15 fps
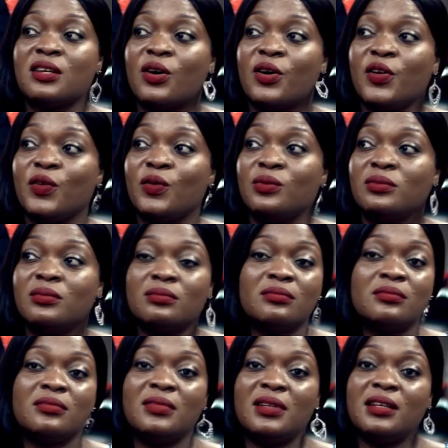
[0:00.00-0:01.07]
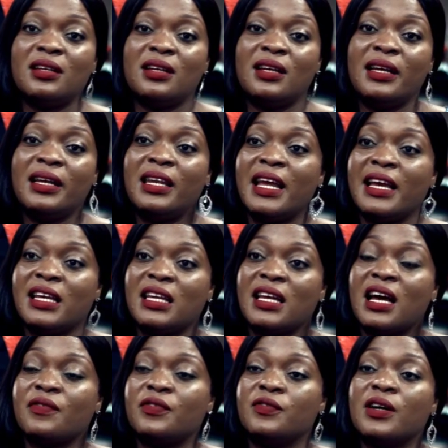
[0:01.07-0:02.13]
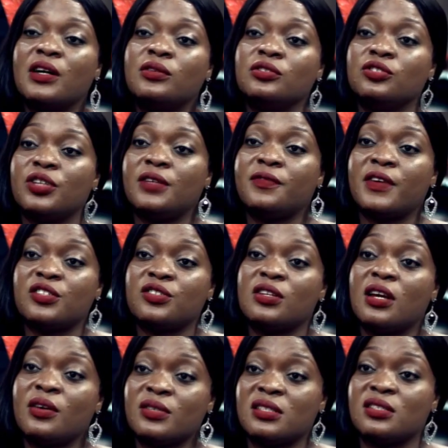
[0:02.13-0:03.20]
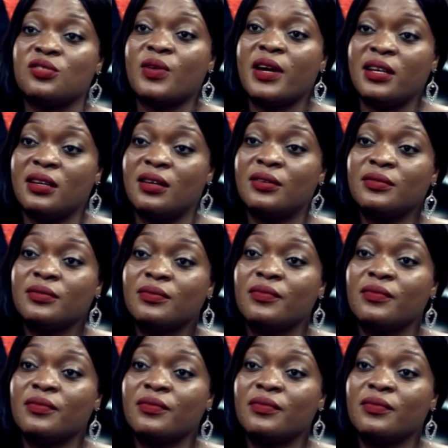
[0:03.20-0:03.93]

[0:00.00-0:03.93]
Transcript: tell you in Lekki they have over 100 fashion houses right now.